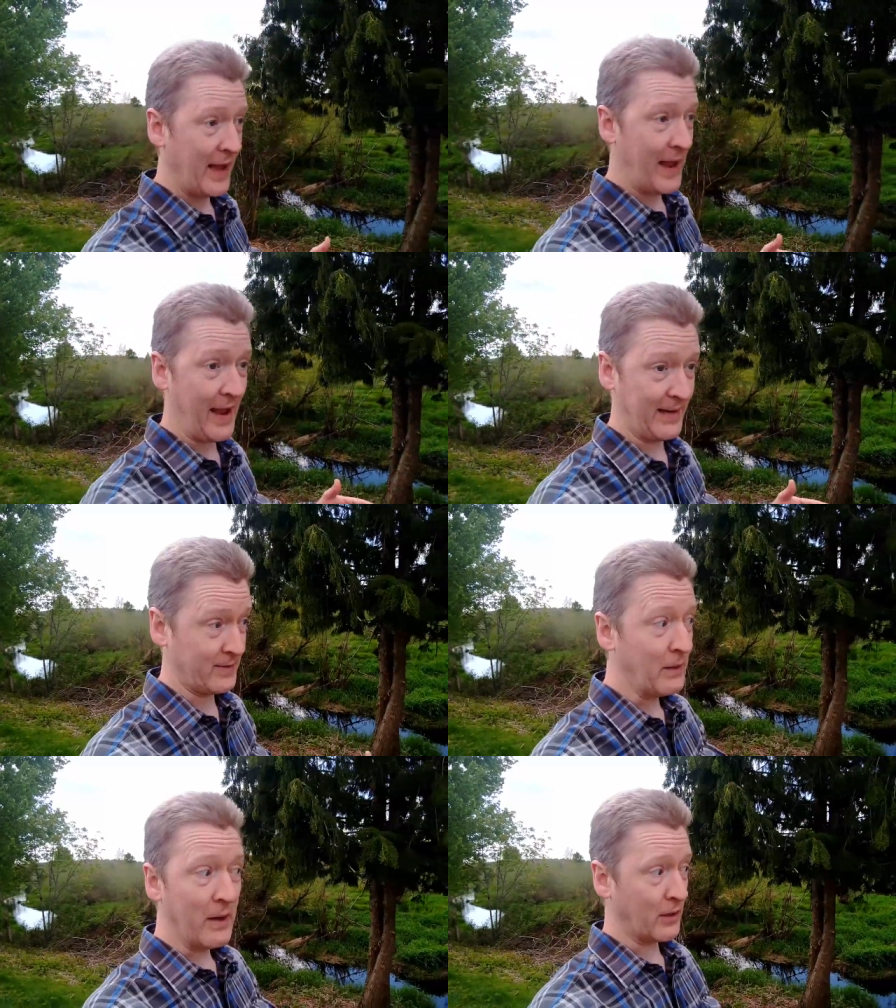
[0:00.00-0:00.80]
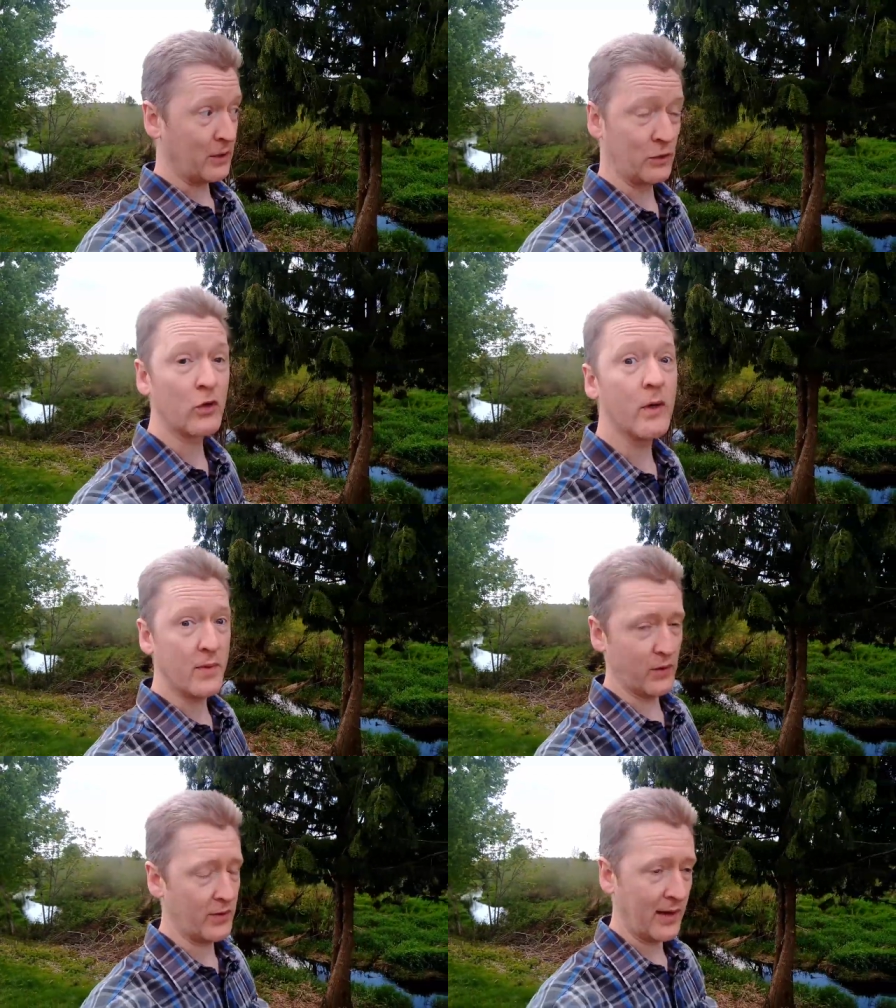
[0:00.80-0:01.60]
and
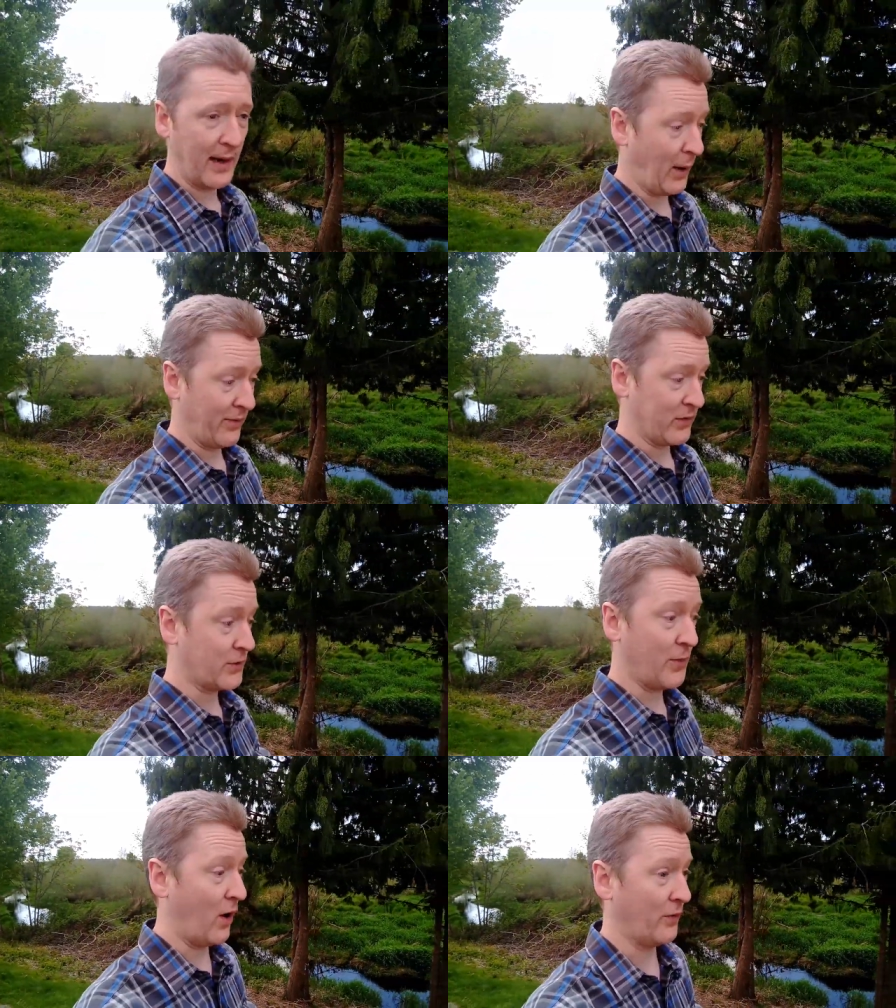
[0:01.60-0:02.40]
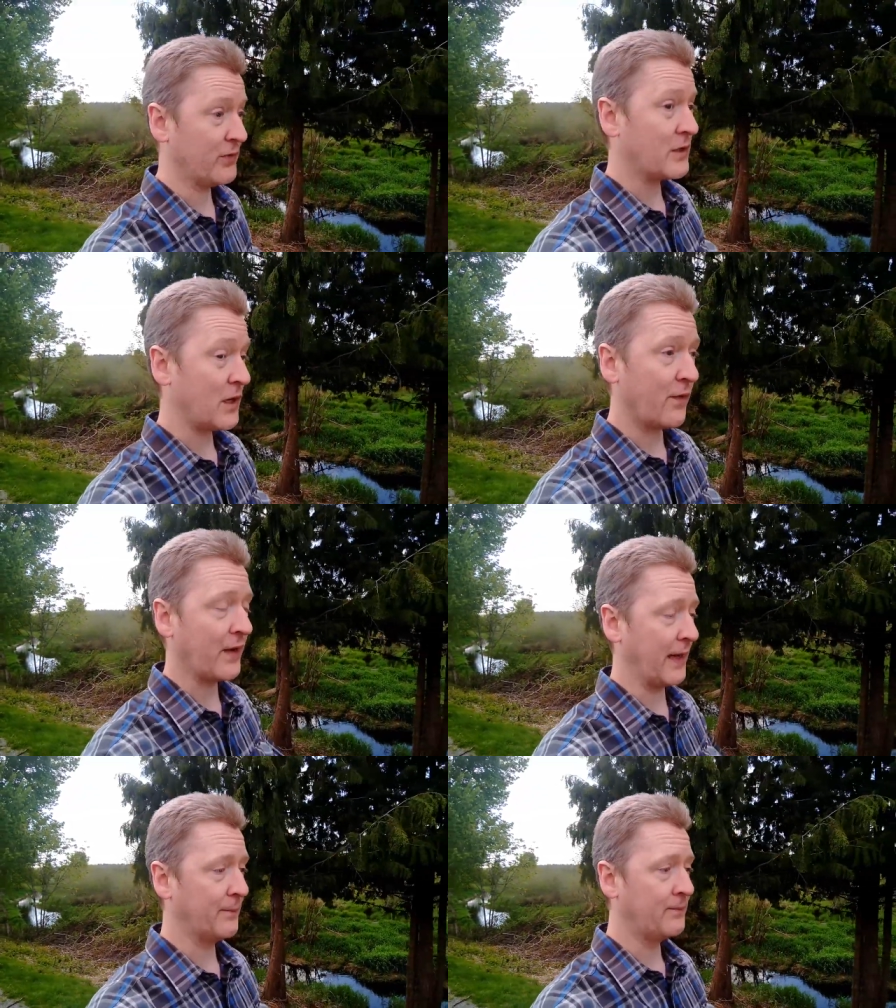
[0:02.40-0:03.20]
contribute, however small, to
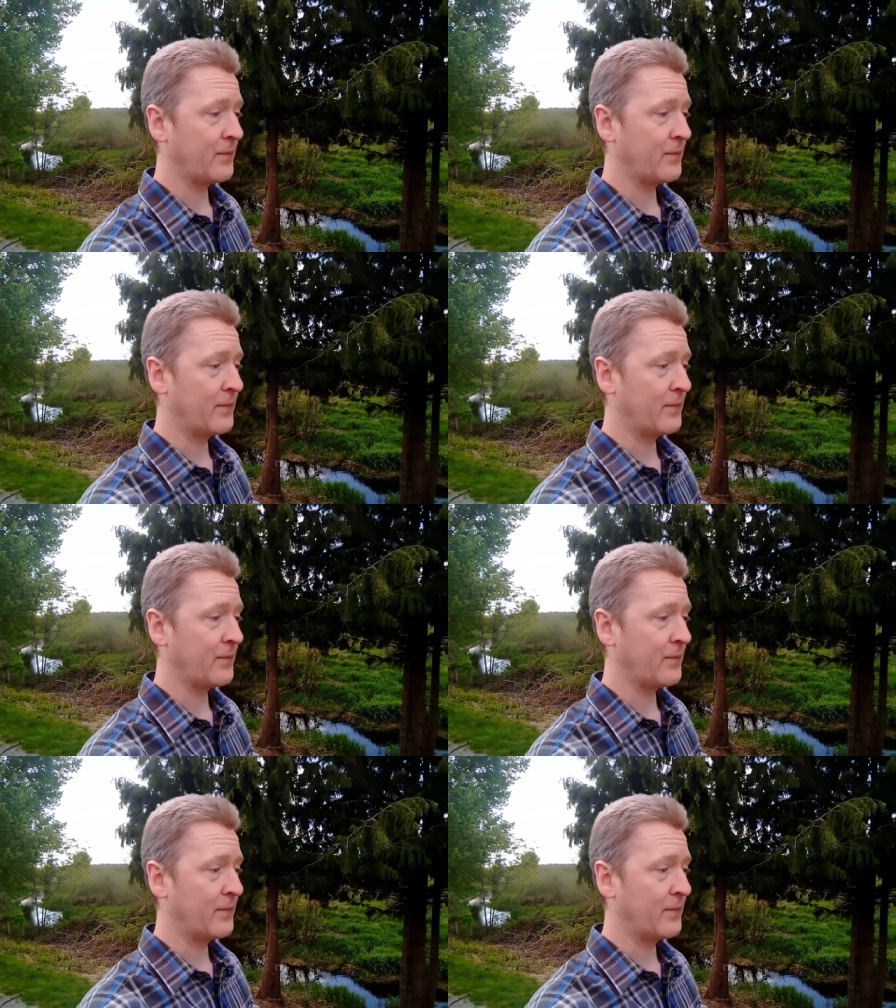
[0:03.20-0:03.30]
solving it.